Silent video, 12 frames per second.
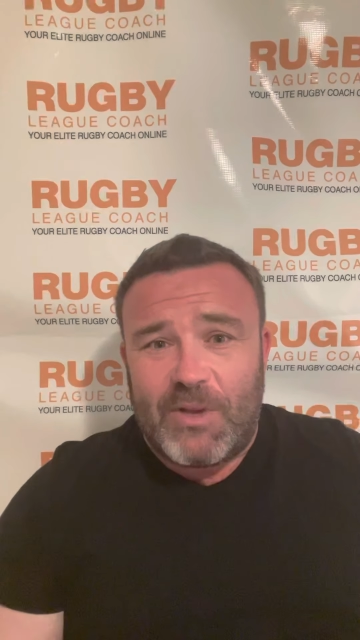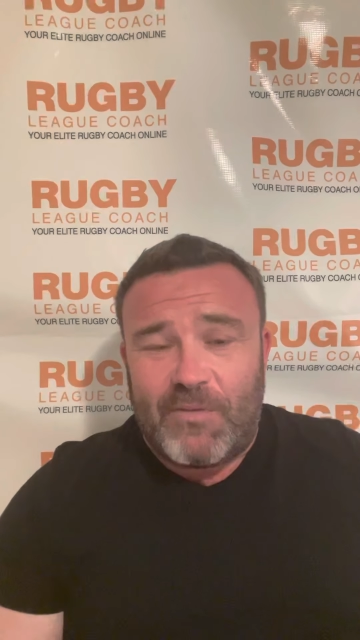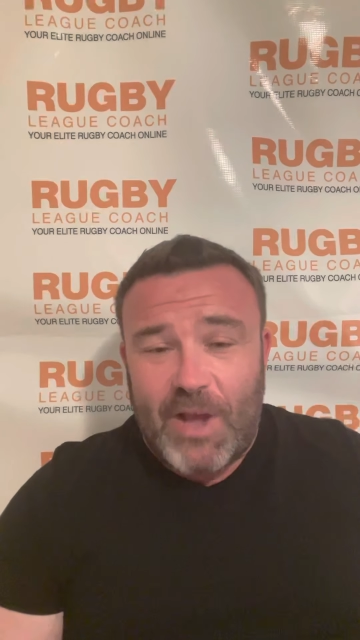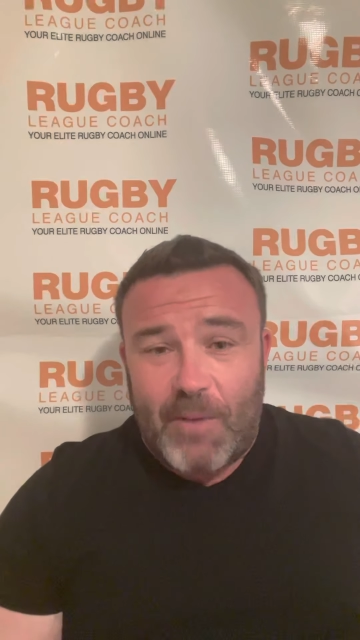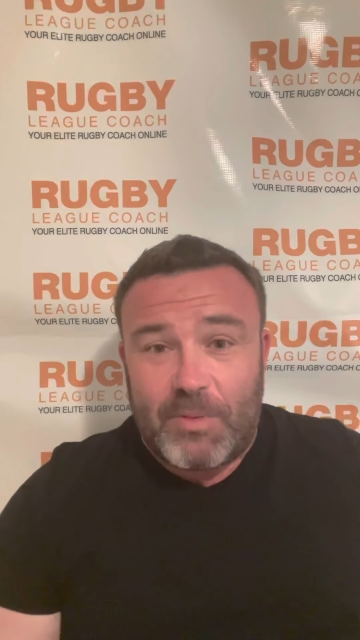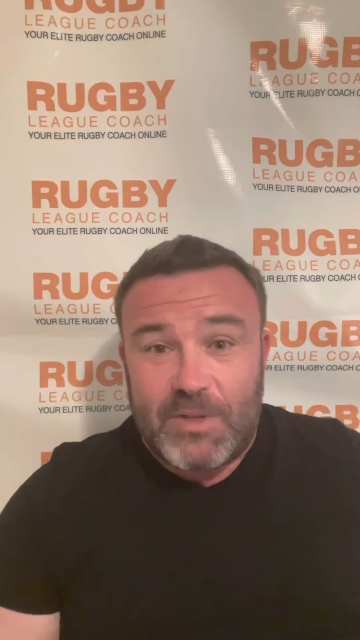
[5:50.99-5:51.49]
If
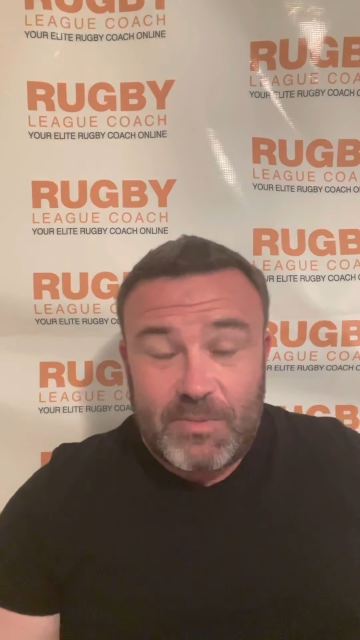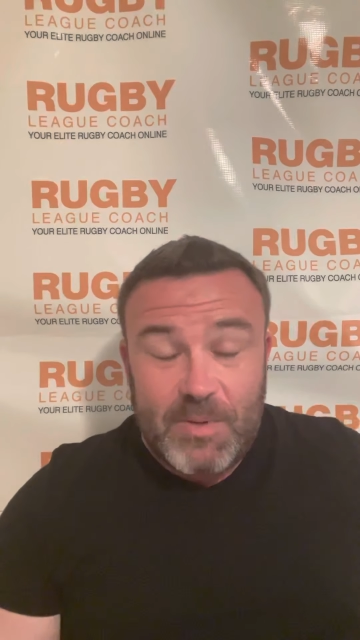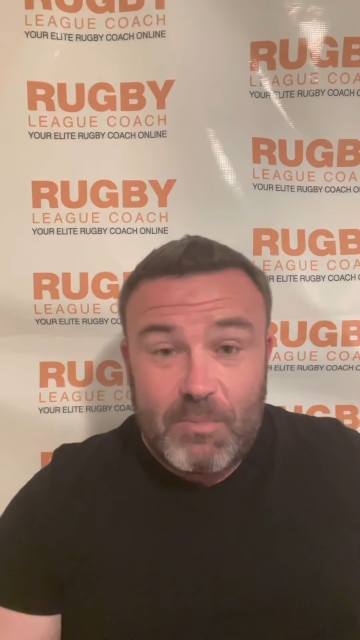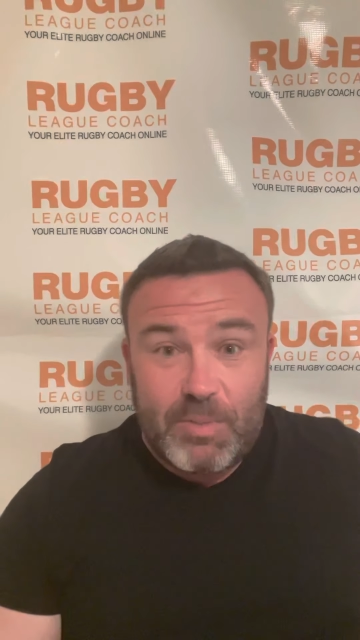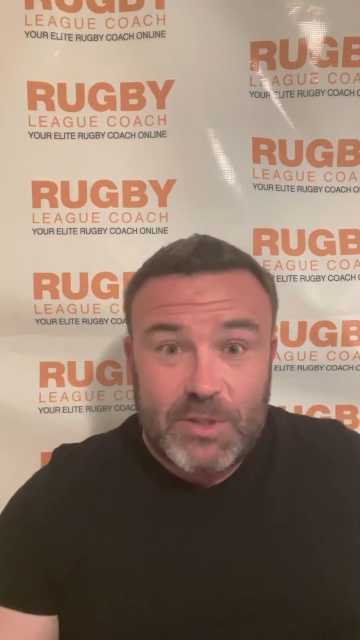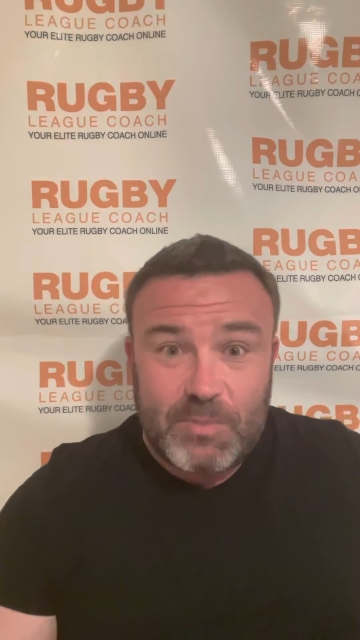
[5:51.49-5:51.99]
you happen to be
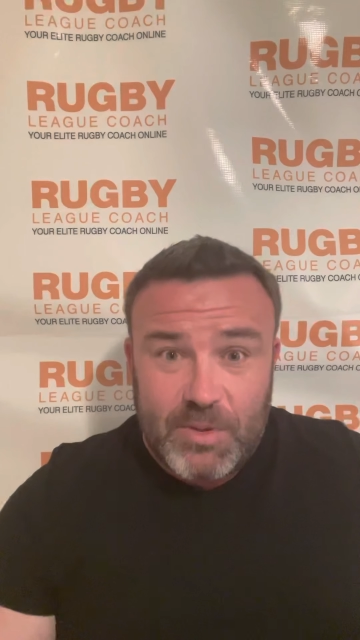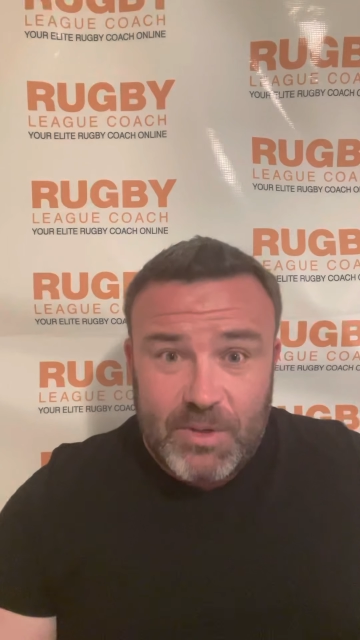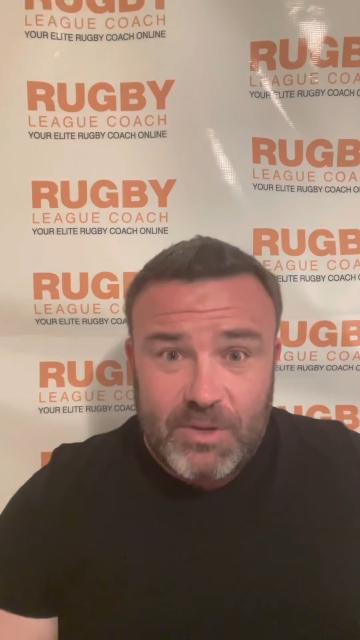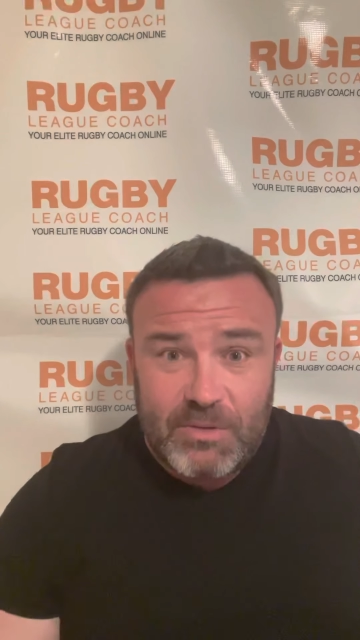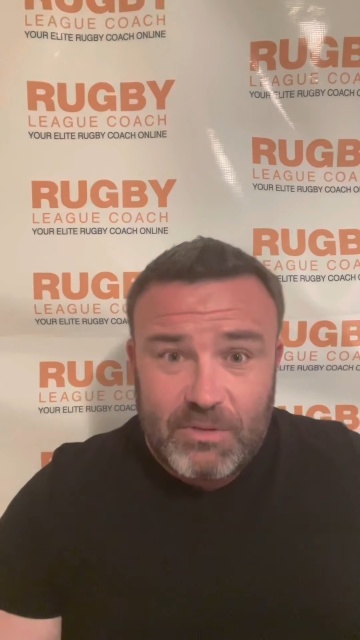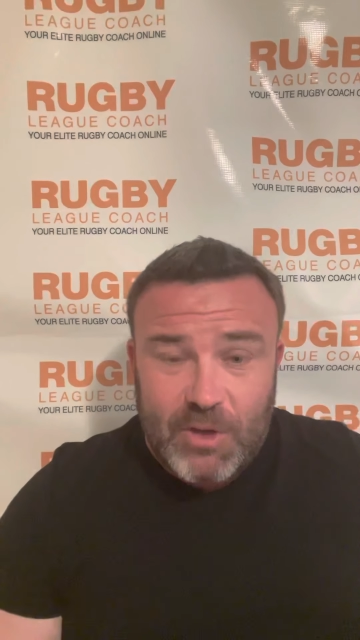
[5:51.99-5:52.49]
in Brisbane
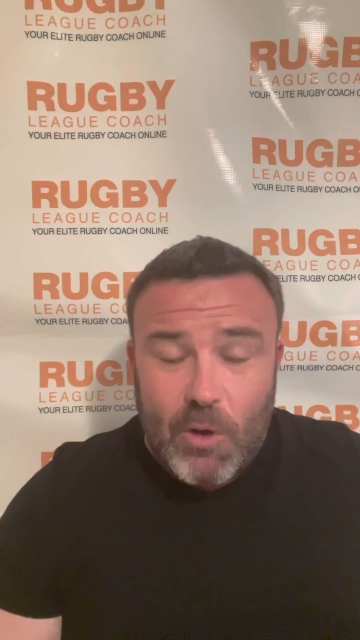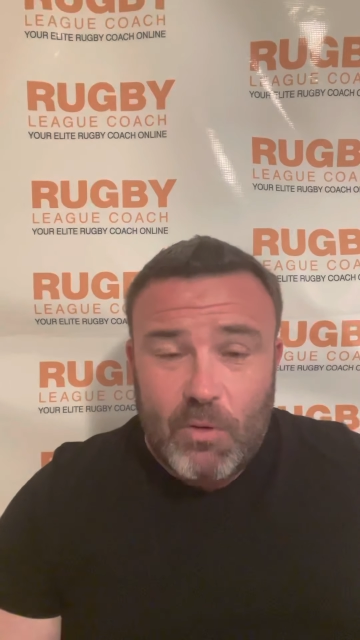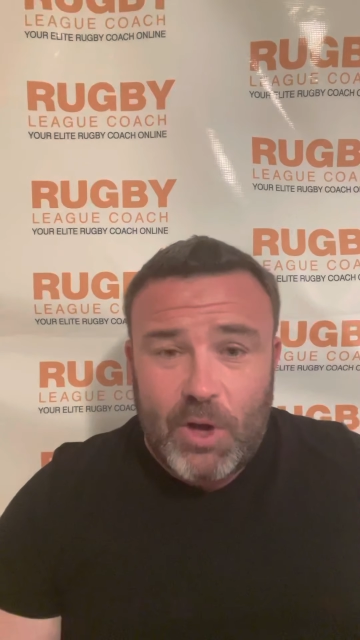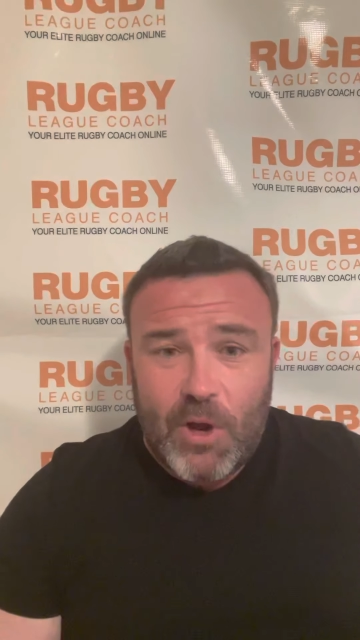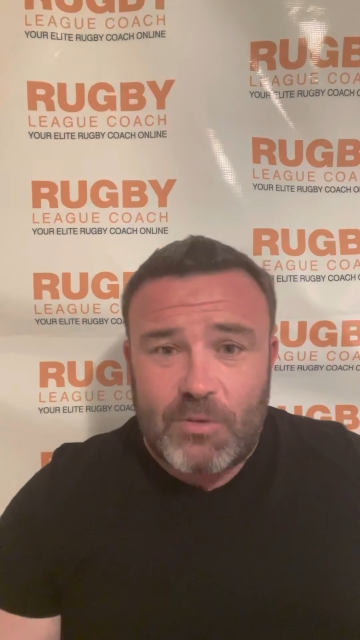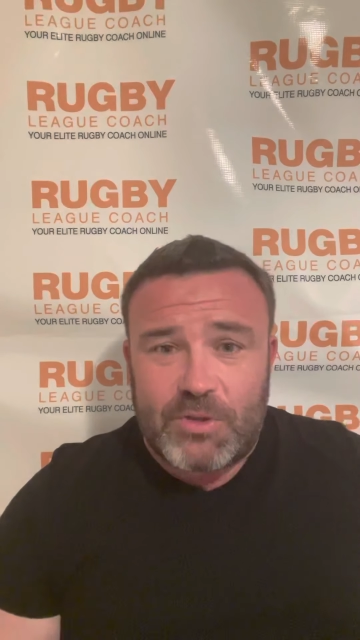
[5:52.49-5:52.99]
and Gold
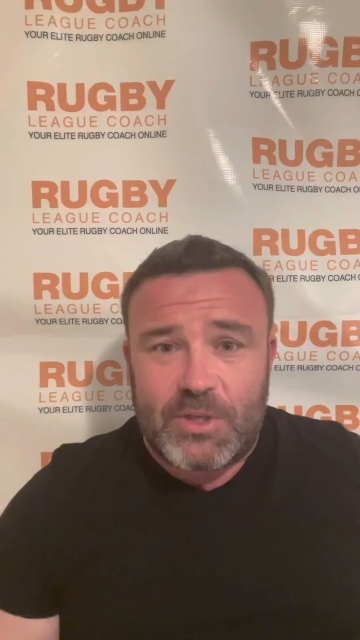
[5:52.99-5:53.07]
Coast